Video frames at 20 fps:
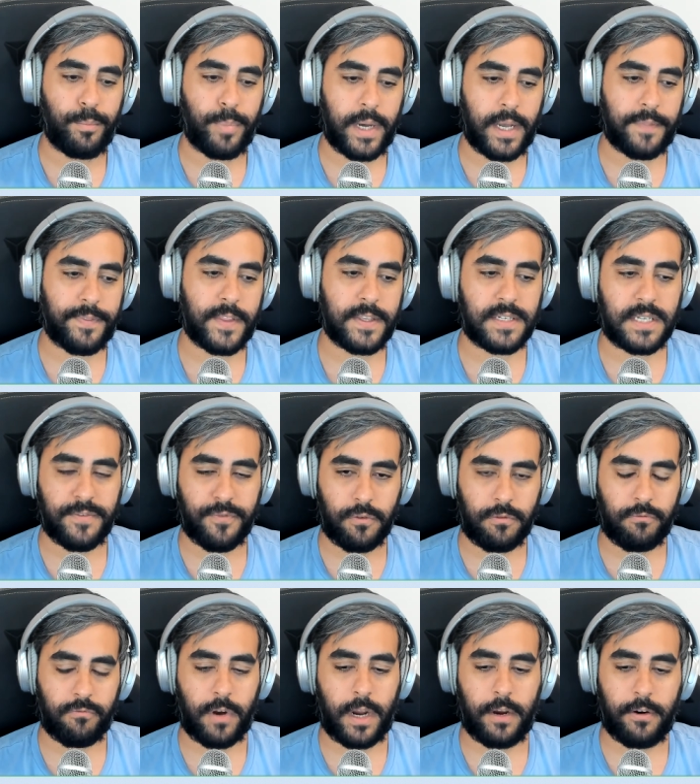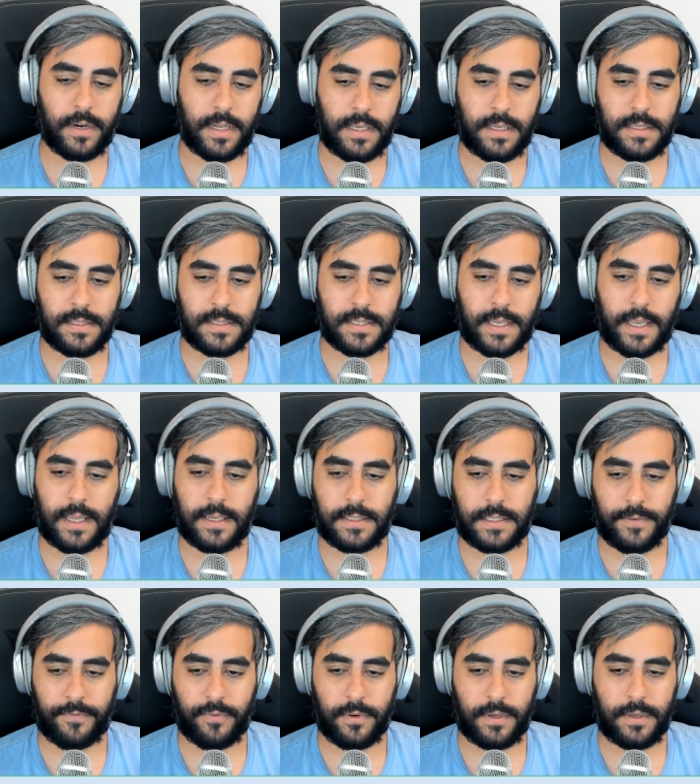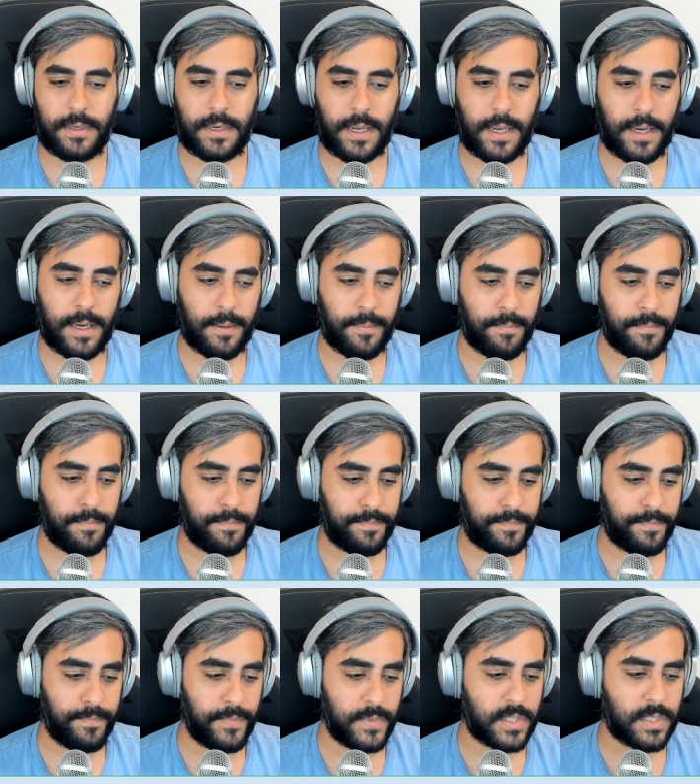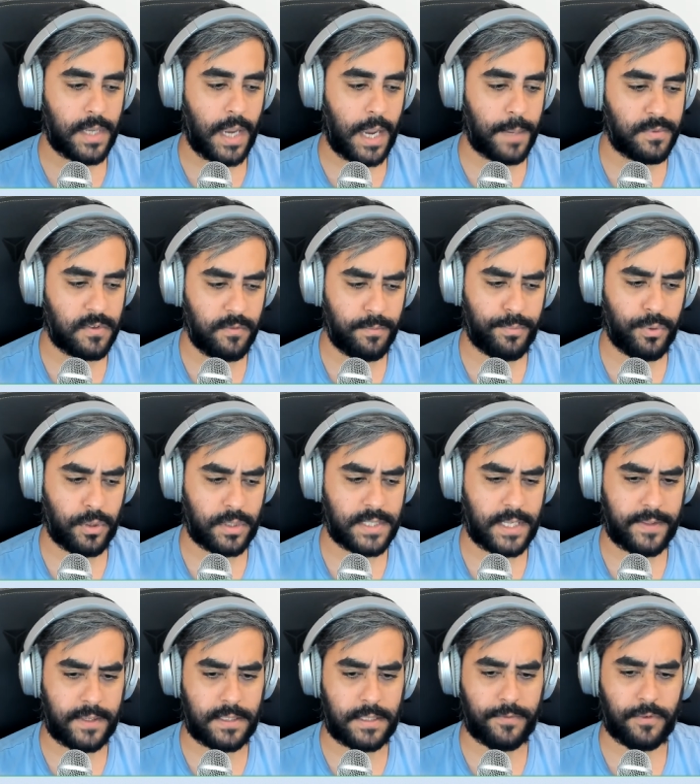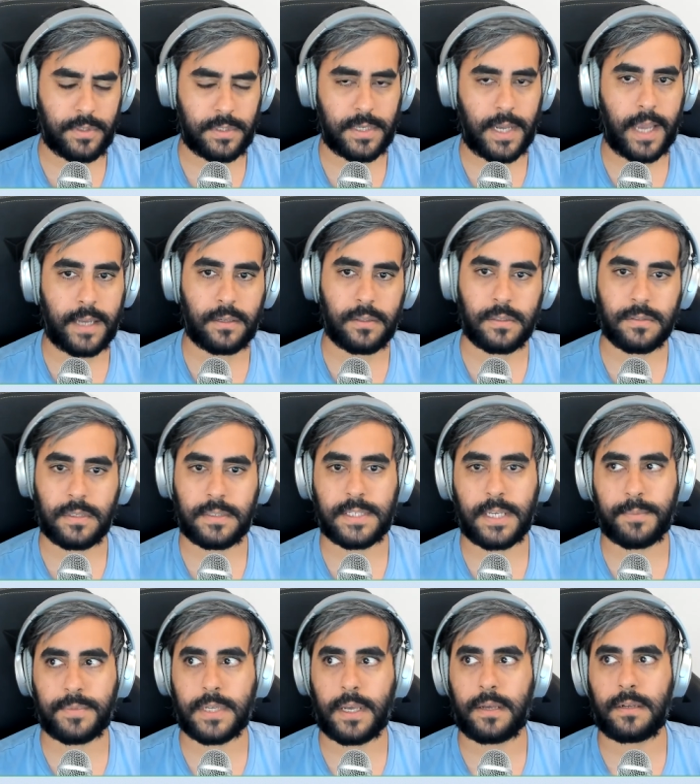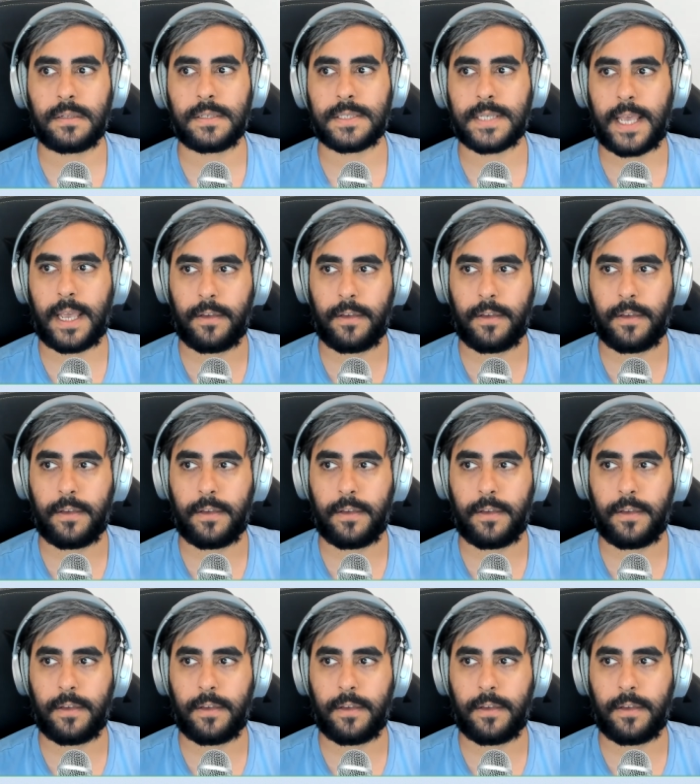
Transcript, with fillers: but there's different rarities and different um, types of books. I think different titles or subtitles